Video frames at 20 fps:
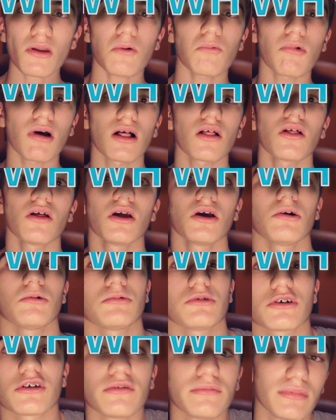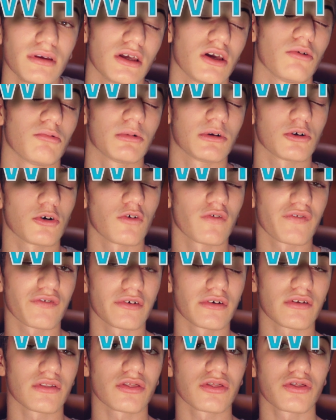Well, we're going to be going
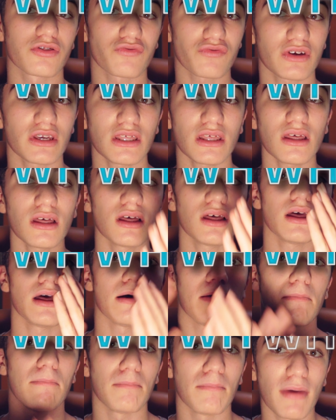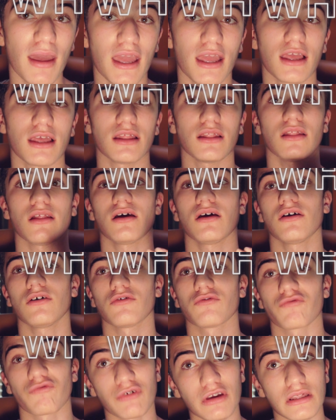over 3 main
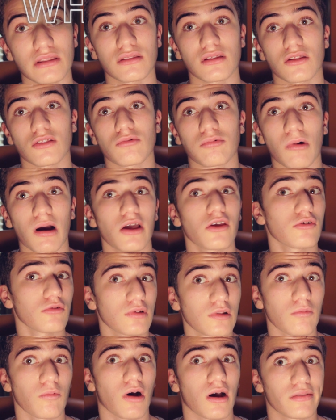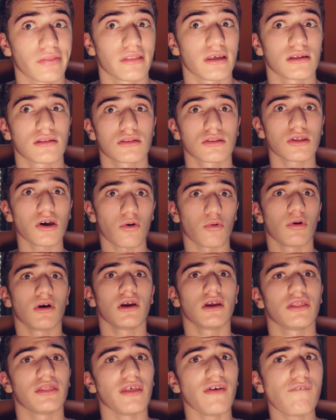reasons why you would want this. So
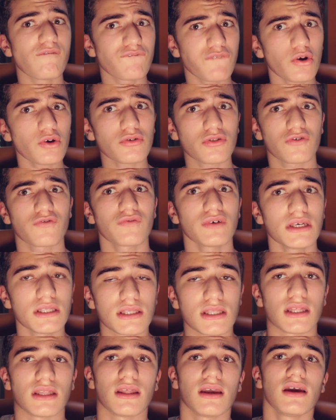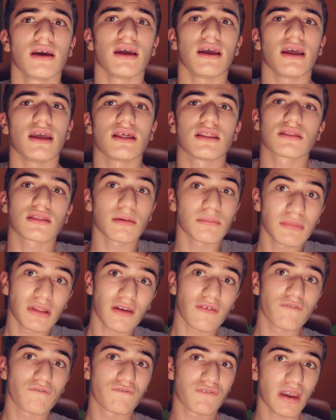the first reason is
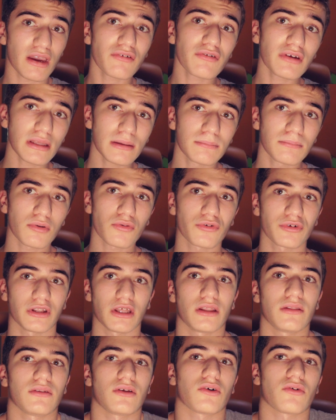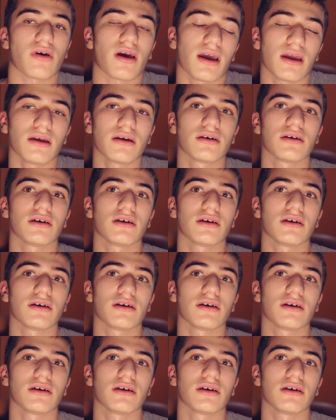something very important, okay?